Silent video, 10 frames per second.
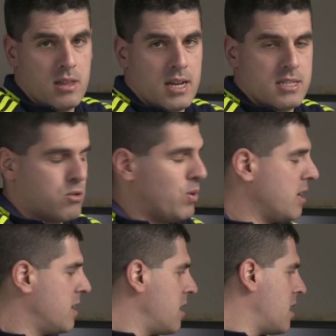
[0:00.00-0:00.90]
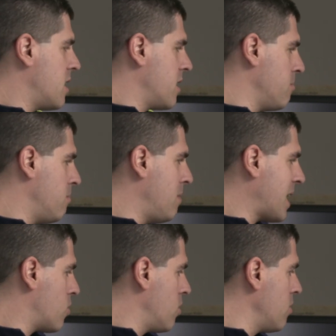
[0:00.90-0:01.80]
That's why they are in
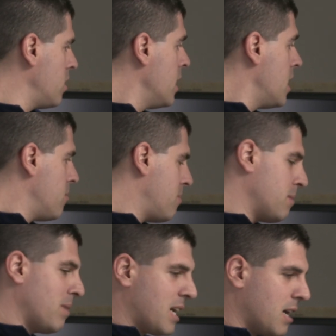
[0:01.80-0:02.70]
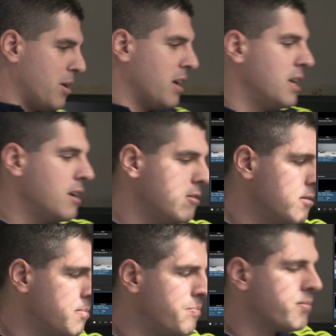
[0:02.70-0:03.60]
black color. But my camera here
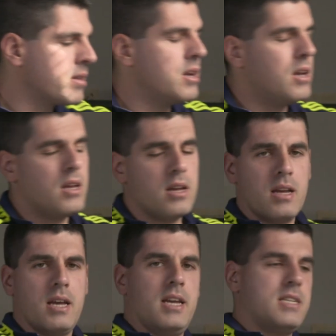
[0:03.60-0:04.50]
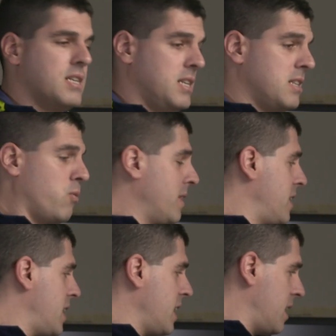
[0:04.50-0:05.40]
is the one
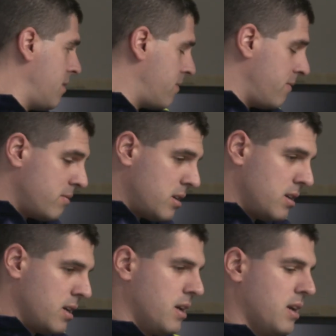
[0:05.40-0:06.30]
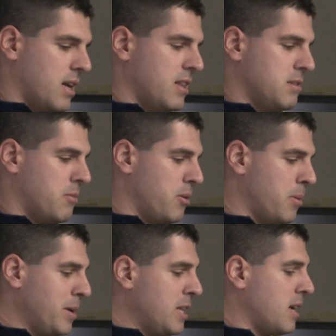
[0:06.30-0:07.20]
that I have at this very
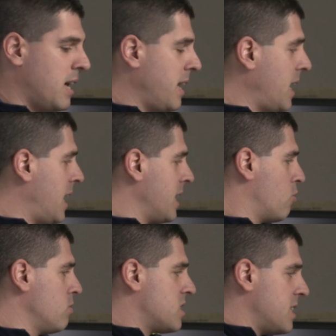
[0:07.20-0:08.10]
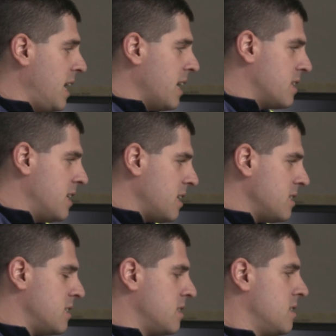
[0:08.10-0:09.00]
moment, and I could select
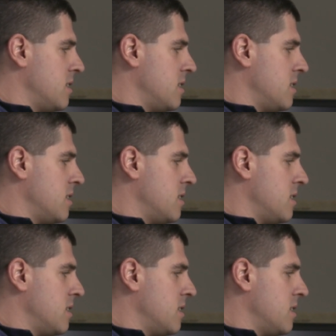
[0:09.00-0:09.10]
that